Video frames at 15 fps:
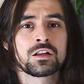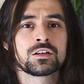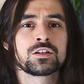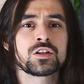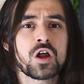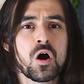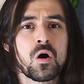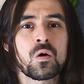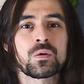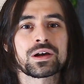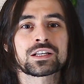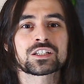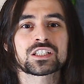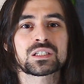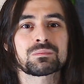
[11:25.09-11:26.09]
No,
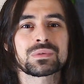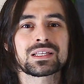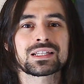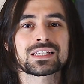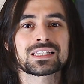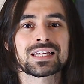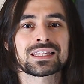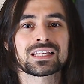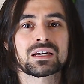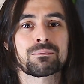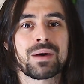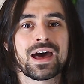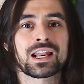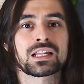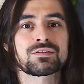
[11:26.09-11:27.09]
it just means that the
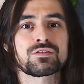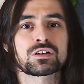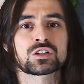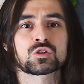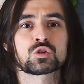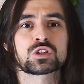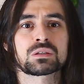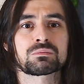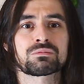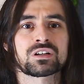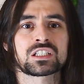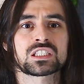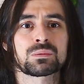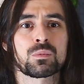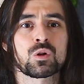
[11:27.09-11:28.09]
competitive exclusion
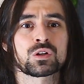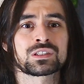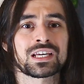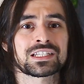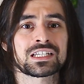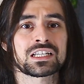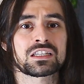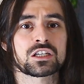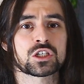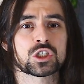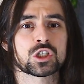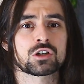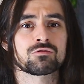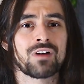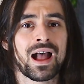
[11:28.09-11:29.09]
principle doesn't
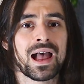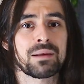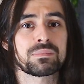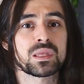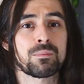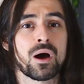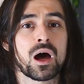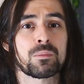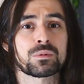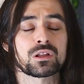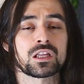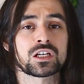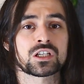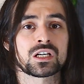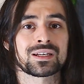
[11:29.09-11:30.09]
describe the
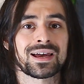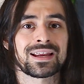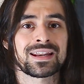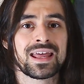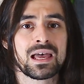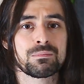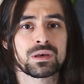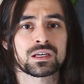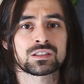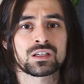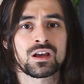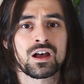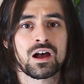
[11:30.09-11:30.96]
population dynamics